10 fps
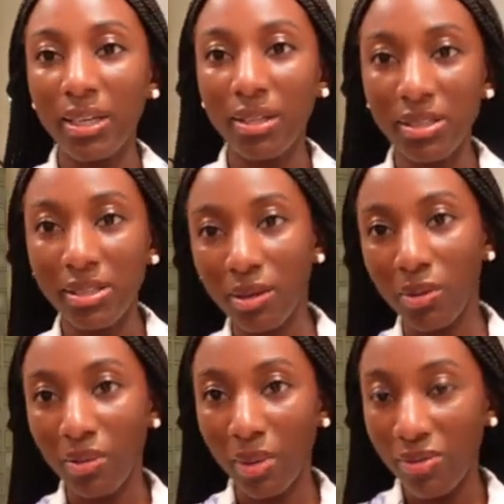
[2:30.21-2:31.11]
This is like
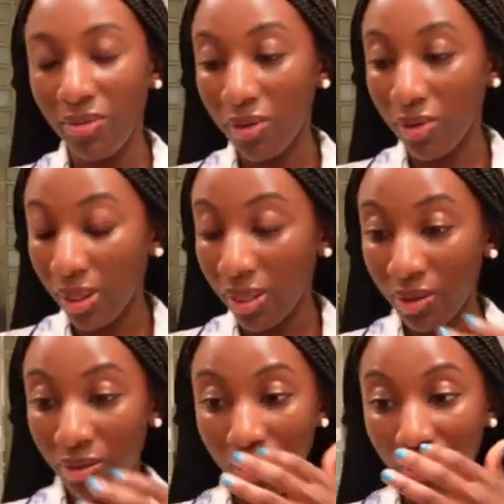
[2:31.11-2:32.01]
one of my favorite
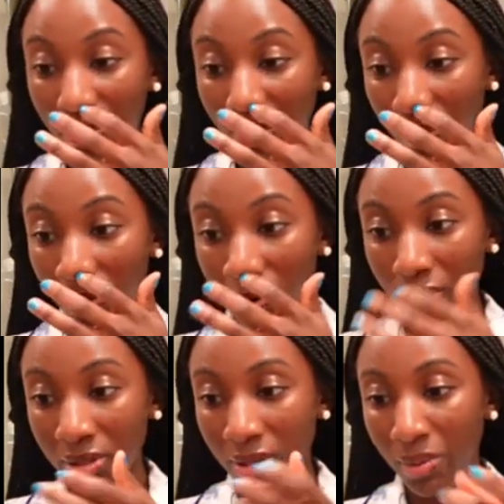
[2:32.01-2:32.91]
things to use in the world,
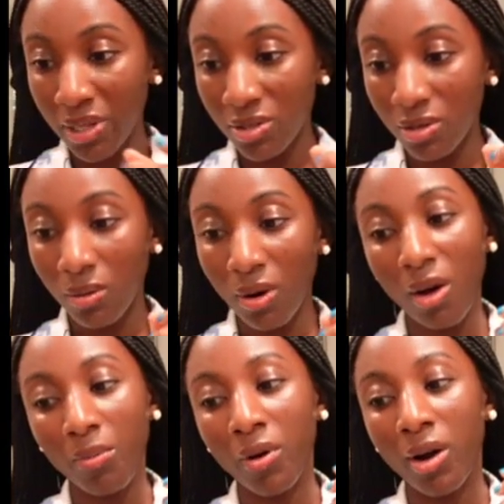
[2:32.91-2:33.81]
is the
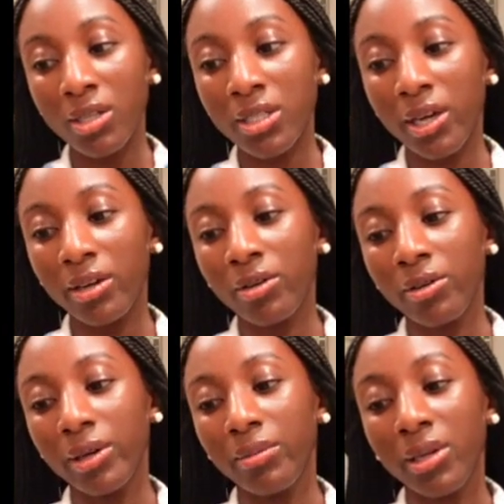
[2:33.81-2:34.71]
Benzoyl Peroxide
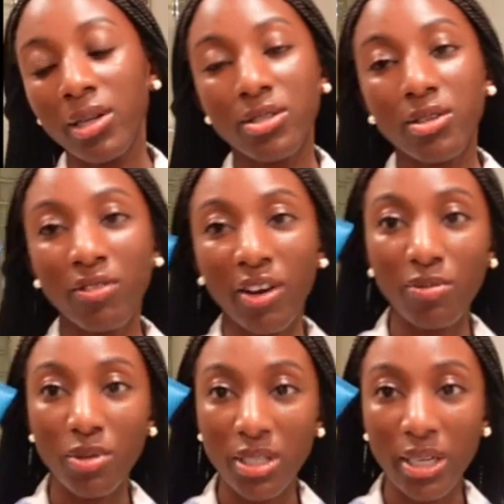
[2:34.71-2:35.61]
Cream Cleanser,
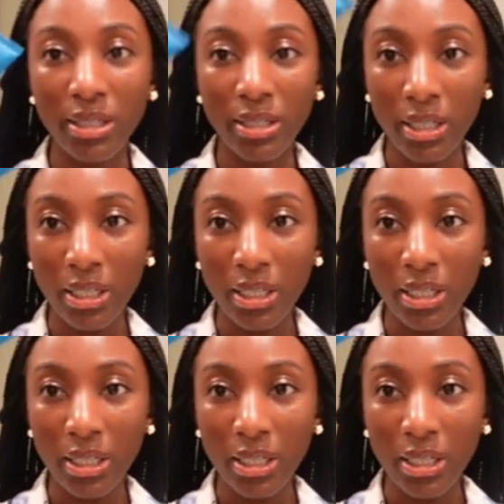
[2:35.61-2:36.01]
5%.